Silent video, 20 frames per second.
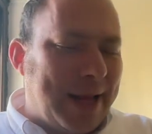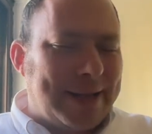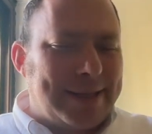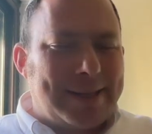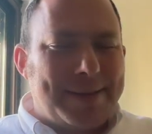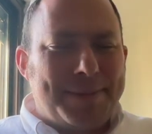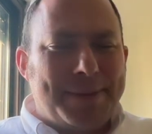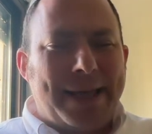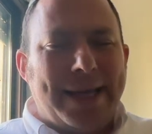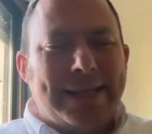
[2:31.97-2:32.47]
It's
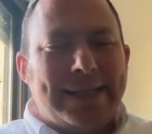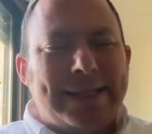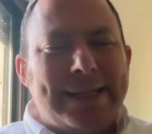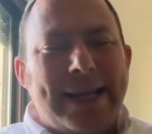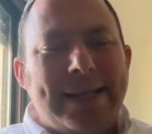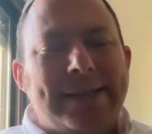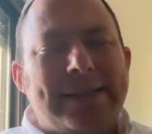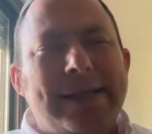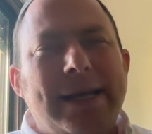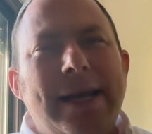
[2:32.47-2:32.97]
the plain
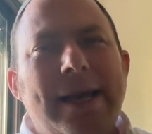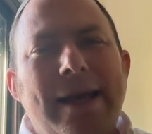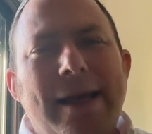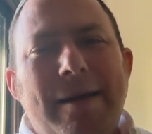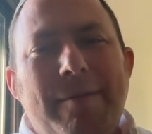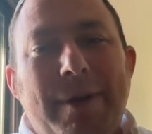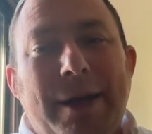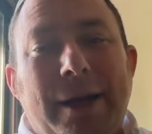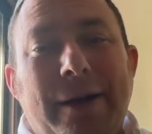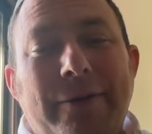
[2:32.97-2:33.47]
sense
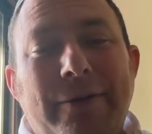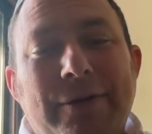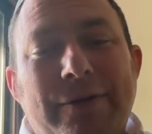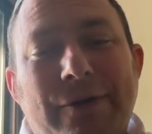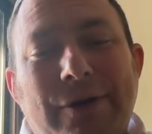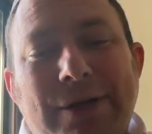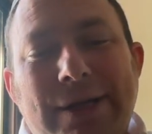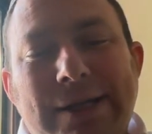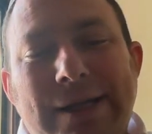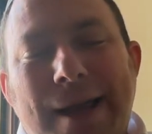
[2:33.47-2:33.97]
meaning of those
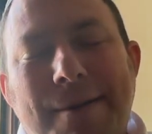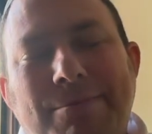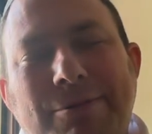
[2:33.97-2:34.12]
verses. I